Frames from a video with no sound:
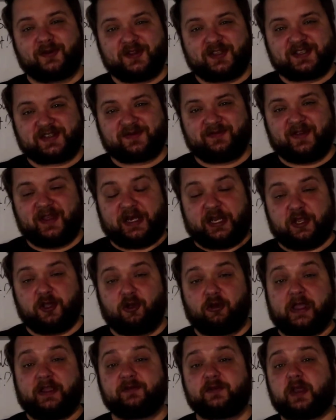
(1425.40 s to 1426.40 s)
for this
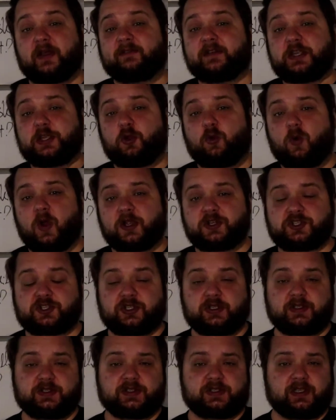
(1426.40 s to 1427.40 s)
video. If you have any
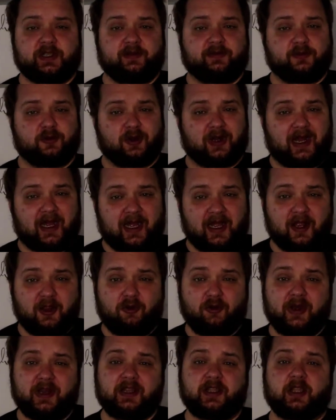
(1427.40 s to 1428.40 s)
questions, if you're
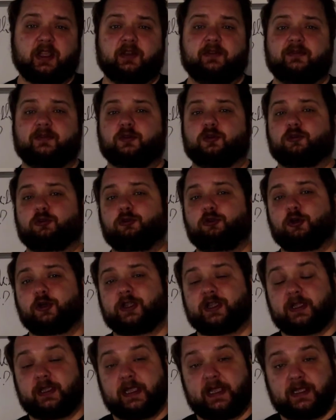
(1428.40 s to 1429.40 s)
hiring, if you're
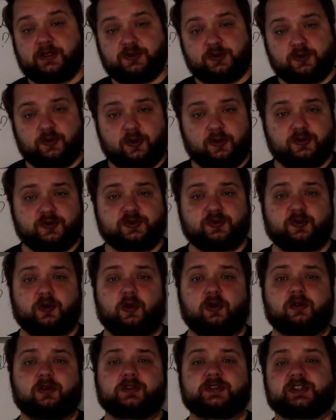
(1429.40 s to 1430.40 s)
looking into those
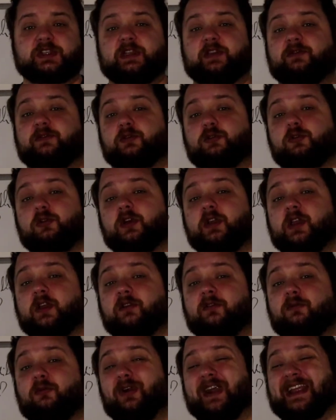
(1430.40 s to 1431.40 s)
roles, if you're
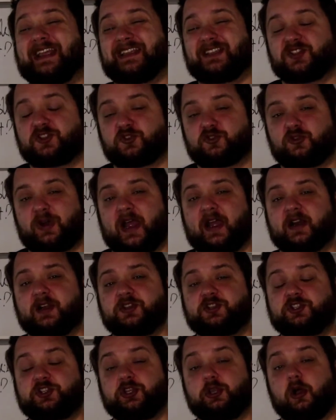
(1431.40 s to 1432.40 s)
looking for a
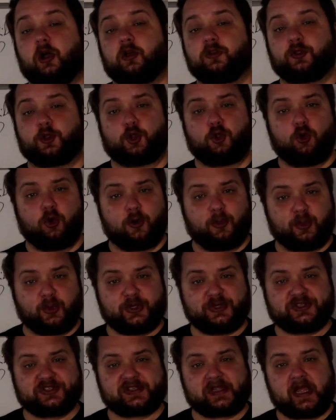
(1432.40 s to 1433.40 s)
strategy on the
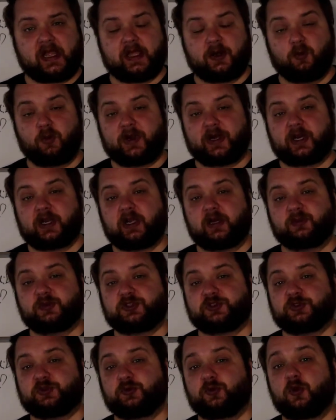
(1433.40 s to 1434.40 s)
corporate side when it
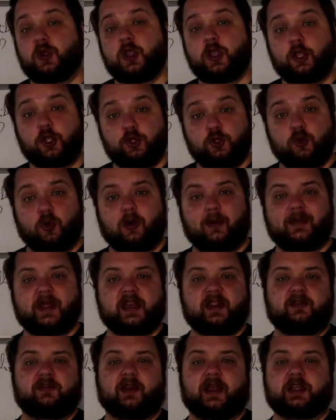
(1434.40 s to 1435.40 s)
comes to your
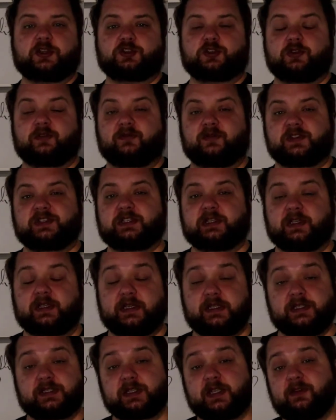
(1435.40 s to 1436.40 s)
manufacturing
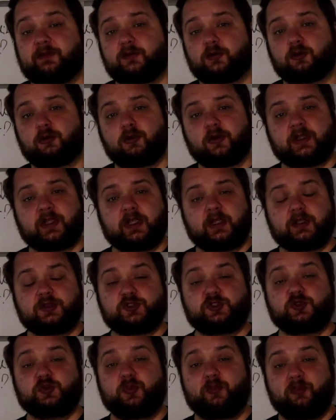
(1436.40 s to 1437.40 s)
facilities, if you're
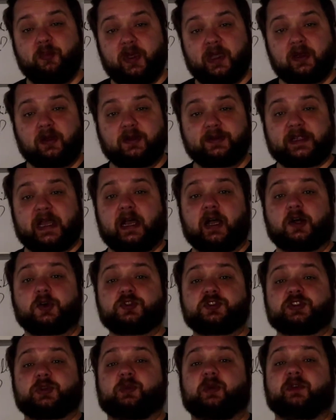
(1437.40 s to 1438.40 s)
looking to build
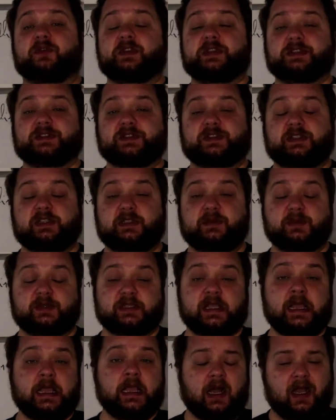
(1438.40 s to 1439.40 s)
out some of these
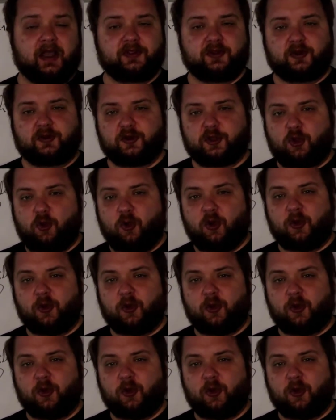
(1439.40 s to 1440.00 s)
teams either on the